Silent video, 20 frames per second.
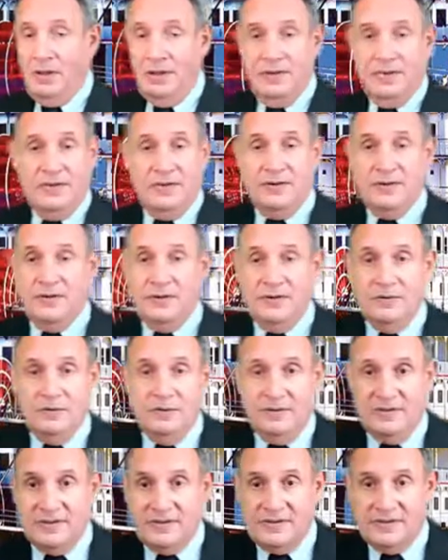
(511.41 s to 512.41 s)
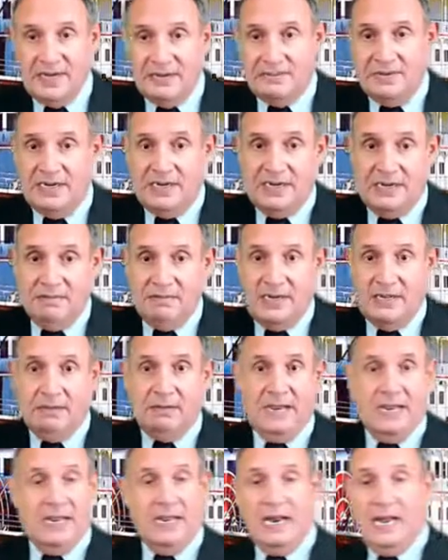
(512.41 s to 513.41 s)
all you need to do is send me an
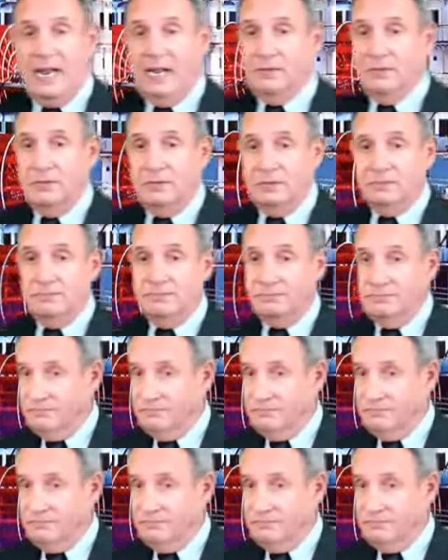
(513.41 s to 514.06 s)
email and I will